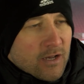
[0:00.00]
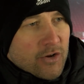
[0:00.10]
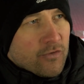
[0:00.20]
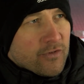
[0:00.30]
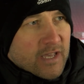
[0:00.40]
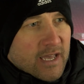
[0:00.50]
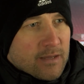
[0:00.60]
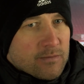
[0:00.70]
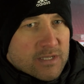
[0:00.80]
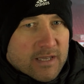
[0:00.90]
other
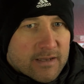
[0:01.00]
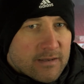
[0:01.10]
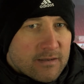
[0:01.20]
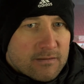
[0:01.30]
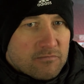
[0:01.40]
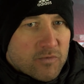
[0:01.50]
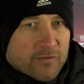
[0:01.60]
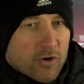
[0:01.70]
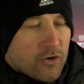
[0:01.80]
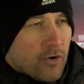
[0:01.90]
games, then
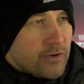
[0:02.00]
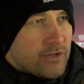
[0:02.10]
we've got no